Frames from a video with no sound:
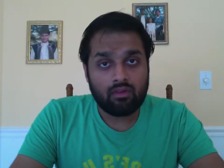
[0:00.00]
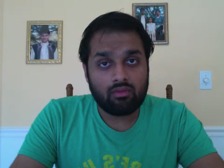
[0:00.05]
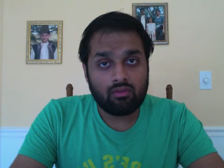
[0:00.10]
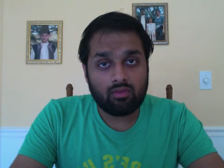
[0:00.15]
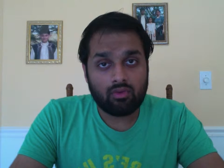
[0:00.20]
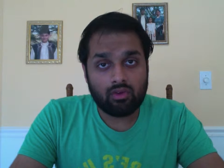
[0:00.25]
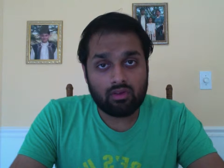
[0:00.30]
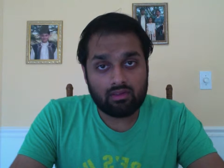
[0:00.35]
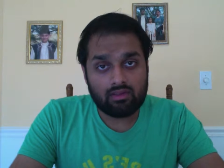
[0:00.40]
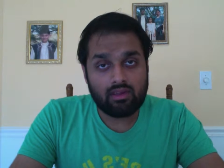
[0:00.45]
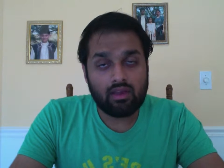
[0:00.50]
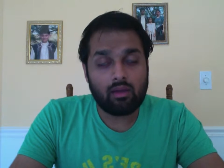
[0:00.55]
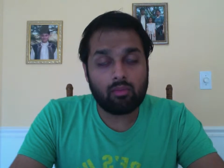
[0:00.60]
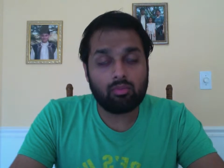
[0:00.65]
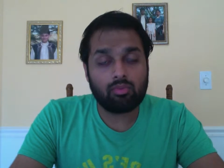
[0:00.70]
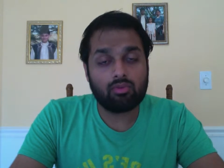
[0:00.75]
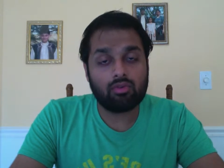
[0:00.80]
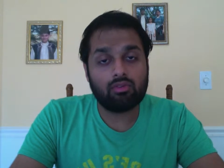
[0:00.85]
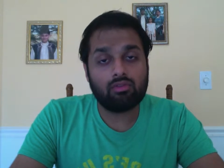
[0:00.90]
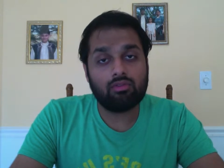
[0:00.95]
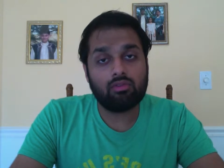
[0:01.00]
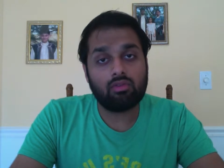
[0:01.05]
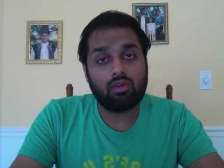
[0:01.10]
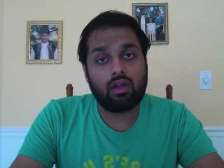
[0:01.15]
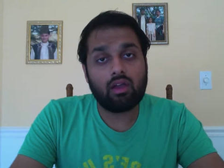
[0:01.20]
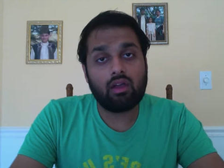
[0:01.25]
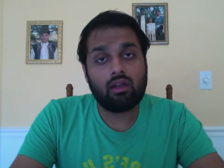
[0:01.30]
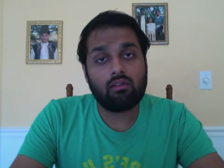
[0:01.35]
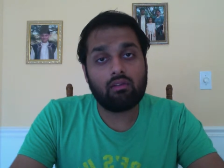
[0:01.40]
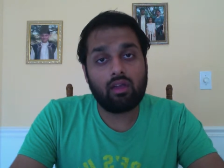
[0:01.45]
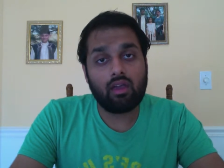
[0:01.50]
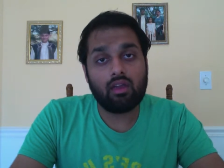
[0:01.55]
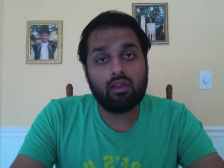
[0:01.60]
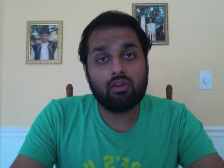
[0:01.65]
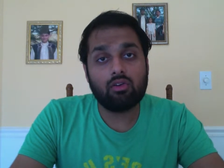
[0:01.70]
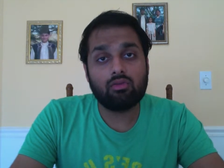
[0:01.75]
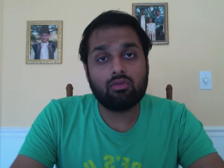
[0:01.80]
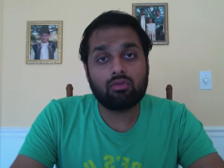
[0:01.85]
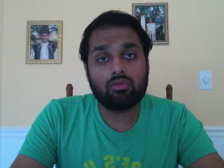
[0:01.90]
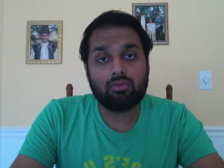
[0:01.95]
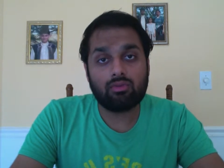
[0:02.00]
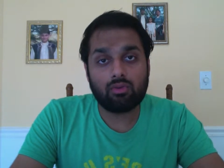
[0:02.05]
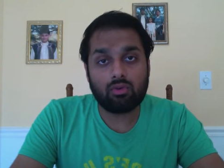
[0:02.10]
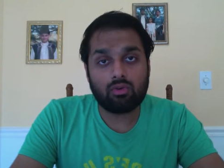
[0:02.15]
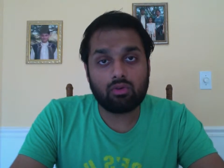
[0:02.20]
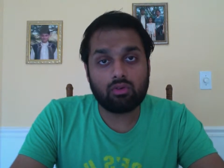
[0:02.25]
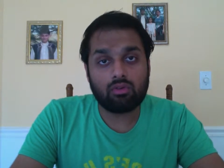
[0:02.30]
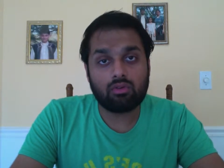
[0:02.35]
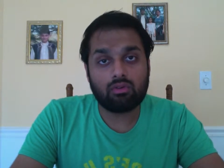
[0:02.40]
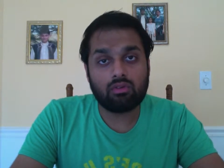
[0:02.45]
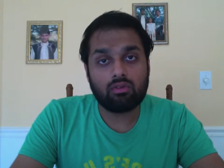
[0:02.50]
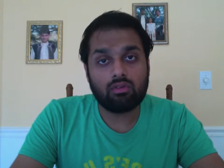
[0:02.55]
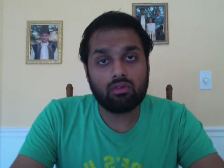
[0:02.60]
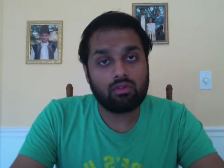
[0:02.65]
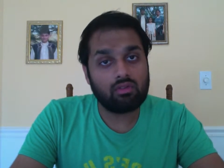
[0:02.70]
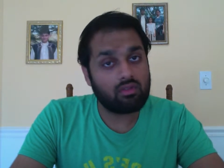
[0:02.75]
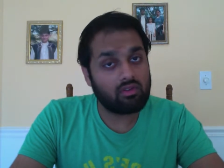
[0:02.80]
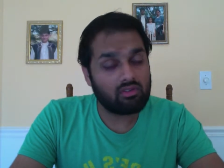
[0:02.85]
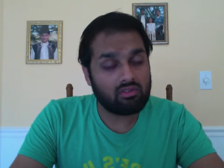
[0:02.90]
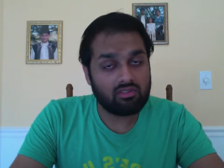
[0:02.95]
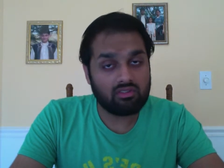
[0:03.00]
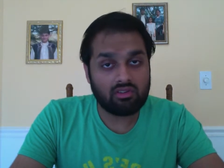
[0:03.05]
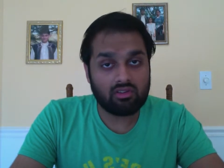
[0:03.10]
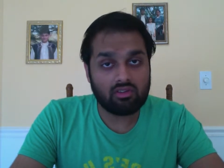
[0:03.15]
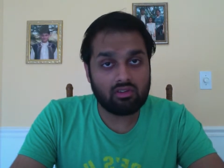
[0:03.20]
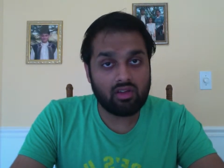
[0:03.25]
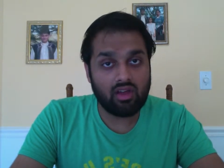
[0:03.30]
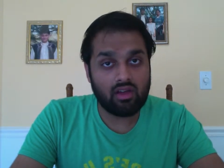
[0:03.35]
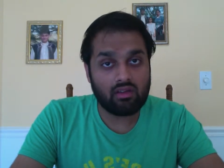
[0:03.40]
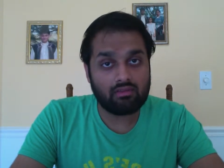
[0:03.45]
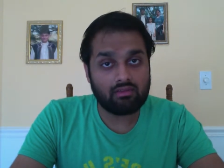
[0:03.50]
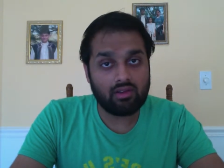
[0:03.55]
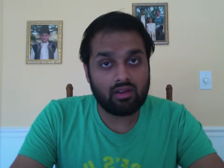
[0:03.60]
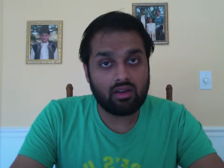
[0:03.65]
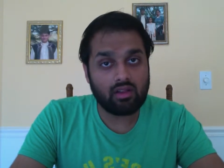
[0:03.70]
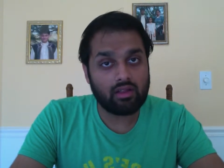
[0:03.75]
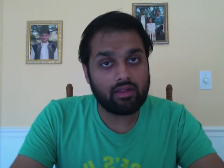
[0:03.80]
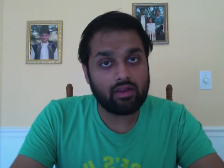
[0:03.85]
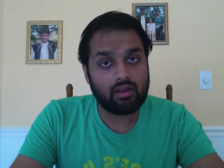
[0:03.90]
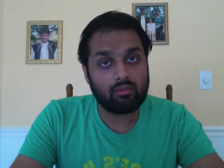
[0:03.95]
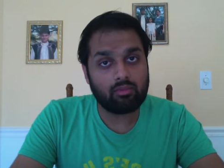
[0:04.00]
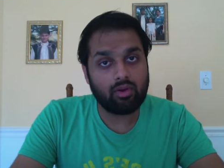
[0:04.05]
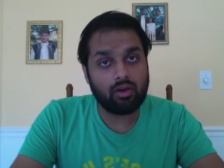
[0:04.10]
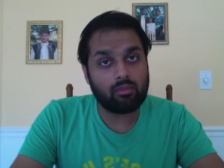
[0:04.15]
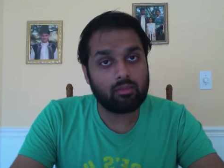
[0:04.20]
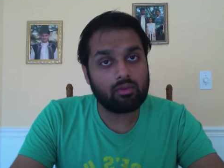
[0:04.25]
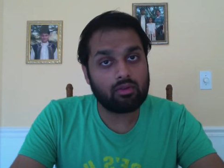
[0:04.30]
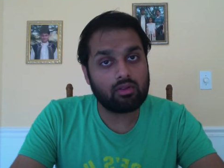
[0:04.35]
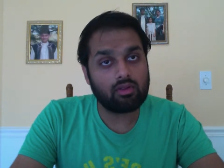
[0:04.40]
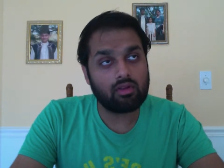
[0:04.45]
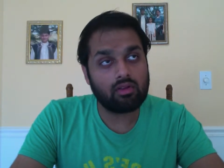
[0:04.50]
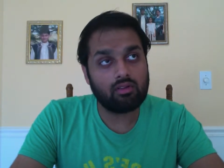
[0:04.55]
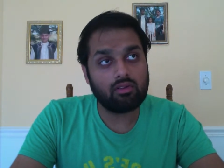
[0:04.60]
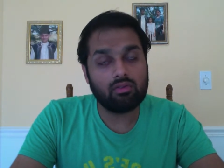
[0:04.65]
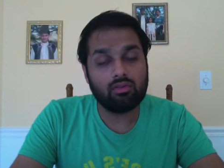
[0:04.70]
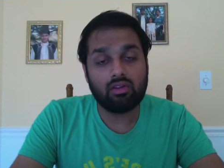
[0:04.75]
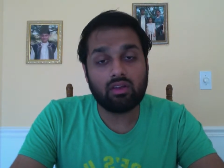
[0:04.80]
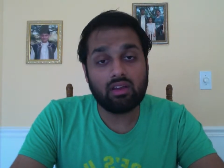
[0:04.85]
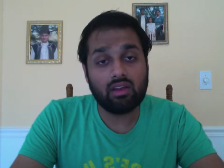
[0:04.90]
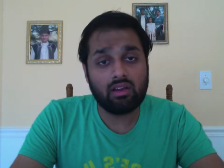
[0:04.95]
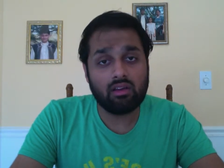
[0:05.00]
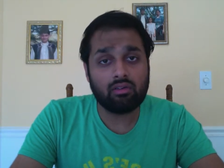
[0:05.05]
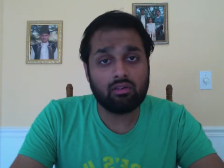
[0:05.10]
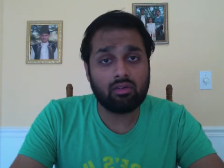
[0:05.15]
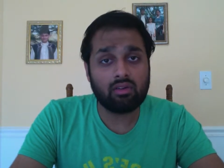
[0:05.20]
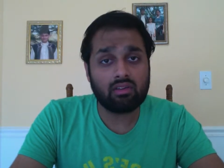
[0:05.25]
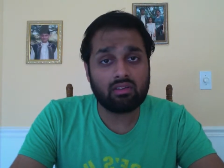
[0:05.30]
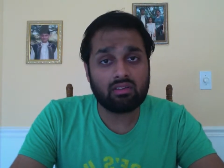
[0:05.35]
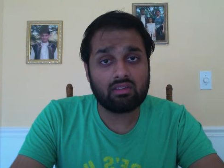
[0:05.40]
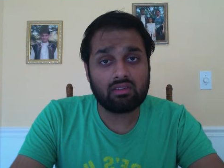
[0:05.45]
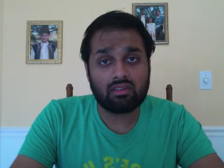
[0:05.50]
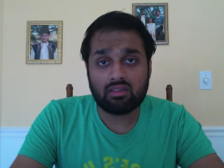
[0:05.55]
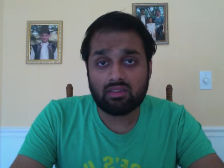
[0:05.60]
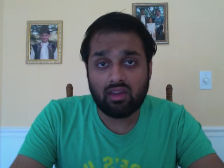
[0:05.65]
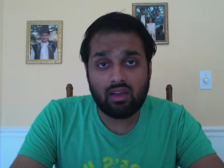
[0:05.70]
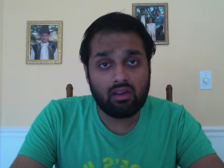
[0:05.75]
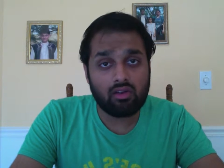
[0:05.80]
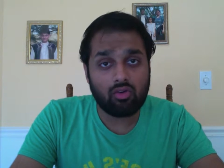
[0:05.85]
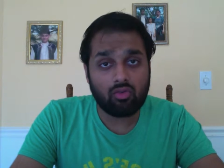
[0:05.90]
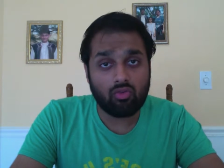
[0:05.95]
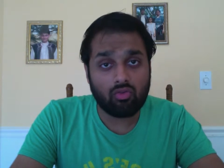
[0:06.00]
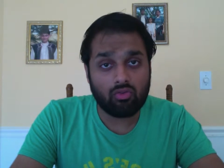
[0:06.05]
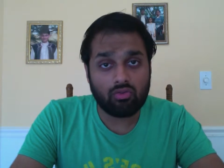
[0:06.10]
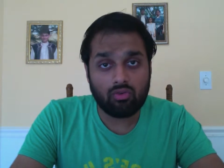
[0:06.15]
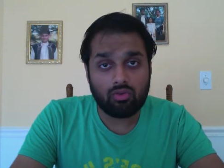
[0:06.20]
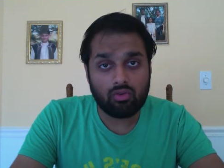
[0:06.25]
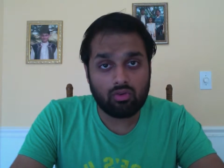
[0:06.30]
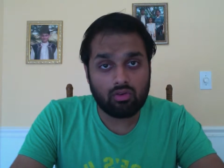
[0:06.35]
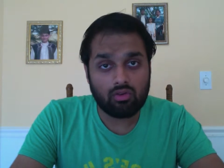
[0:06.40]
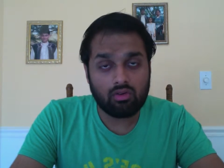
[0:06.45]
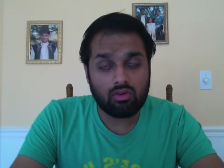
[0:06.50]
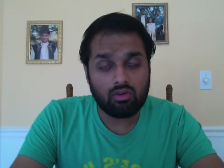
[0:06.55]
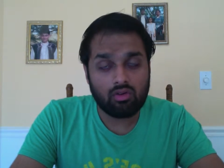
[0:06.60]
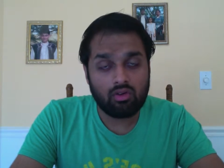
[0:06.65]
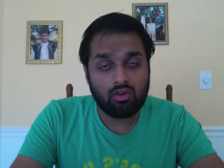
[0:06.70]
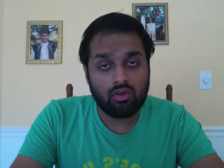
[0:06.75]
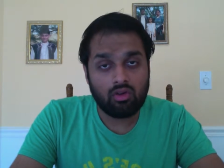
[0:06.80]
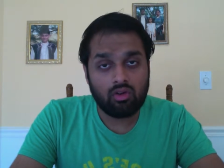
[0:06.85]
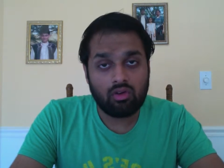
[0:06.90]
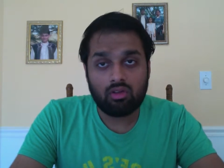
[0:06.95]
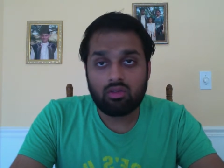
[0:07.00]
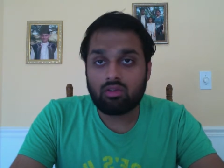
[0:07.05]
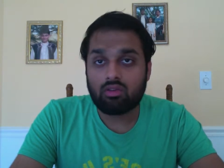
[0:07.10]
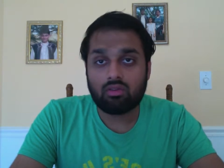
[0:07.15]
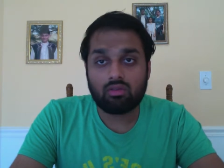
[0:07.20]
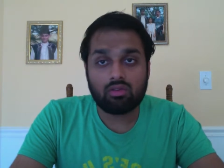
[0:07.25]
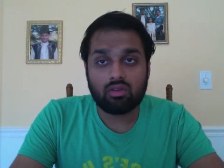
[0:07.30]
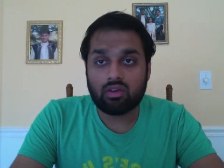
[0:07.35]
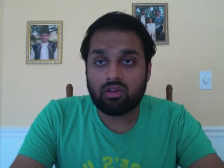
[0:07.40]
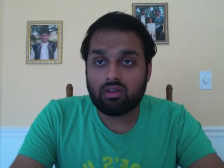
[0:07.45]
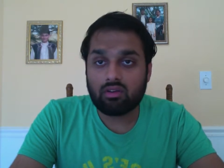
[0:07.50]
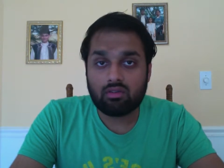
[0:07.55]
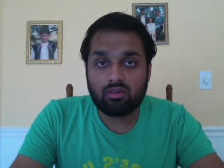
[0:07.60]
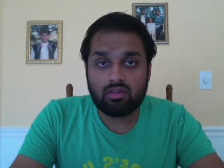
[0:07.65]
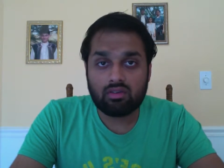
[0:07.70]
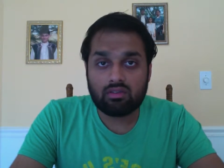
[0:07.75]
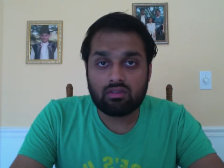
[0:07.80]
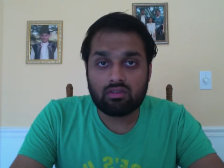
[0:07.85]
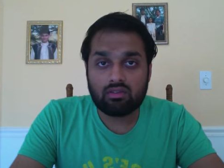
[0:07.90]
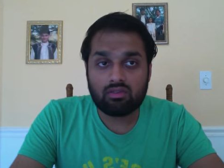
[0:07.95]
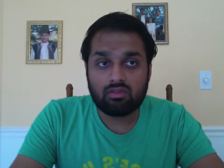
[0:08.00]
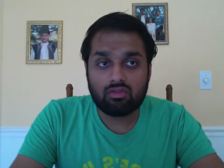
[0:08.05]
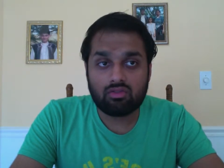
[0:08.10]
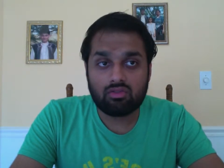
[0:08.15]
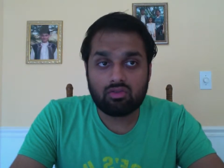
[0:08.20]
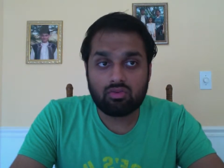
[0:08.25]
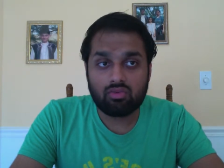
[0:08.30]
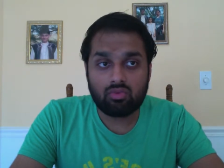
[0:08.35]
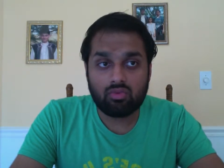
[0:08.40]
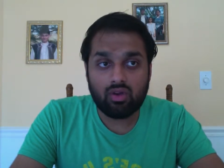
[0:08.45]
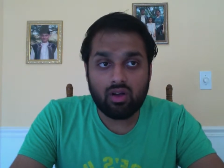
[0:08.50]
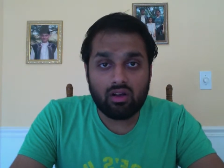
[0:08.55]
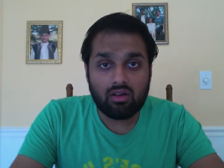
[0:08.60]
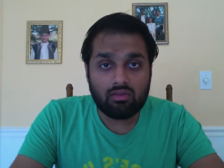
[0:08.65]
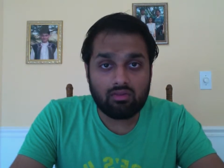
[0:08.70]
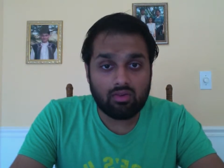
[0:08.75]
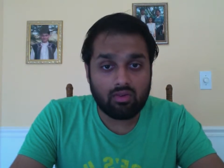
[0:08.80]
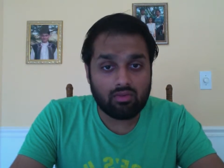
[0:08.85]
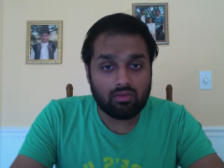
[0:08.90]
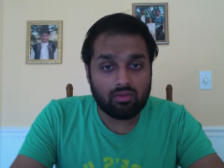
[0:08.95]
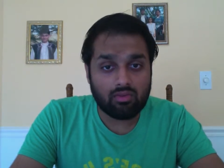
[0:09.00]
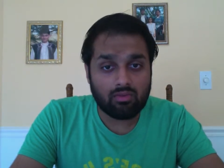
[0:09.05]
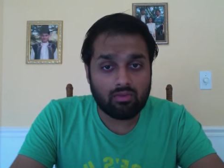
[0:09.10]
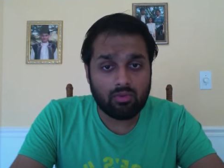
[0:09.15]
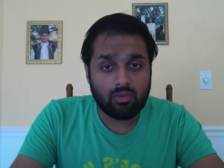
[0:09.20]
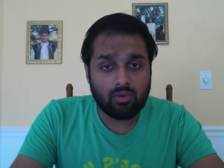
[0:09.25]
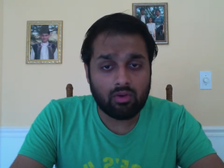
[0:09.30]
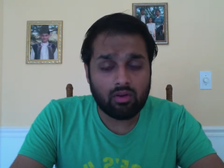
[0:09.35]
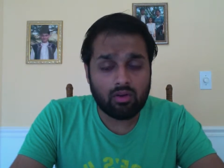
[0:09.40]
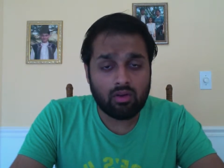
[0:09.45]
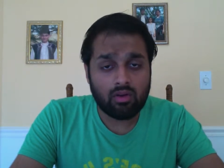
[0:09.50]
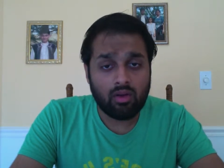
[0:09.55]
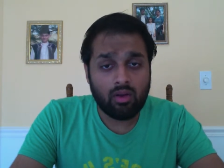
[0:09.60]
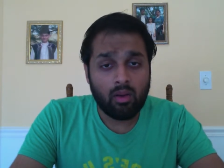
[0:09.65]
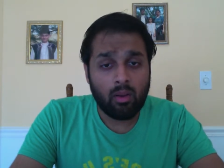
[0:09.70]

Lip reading: For example, if you have 8 over 4 and they're still not ventilating properly, you can increase it to 10 over 4. You can increase to 12 over 4.